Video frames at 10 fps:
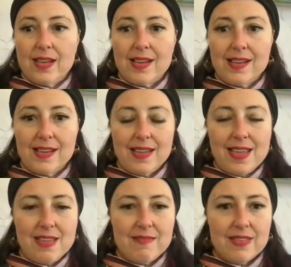Uh,
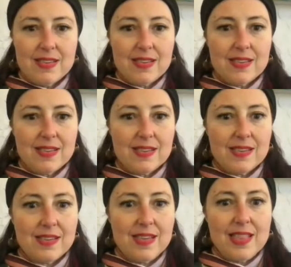
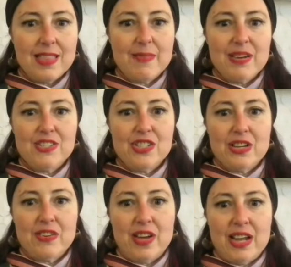Ava, the marriage
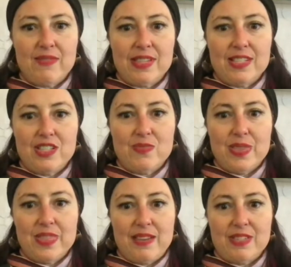scenario I relate to
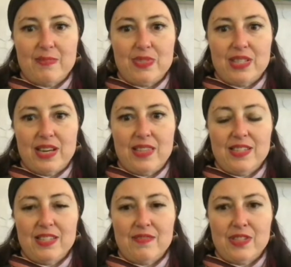1000%. And
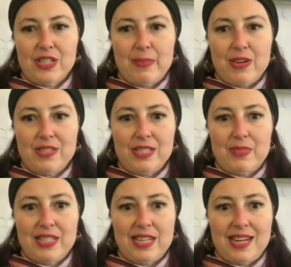this is the first time I heard
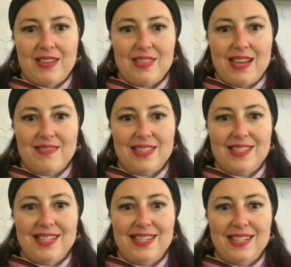someone say it out loud
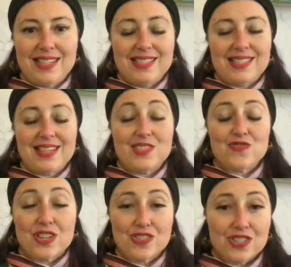and in a concise
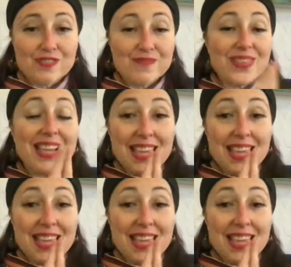structure.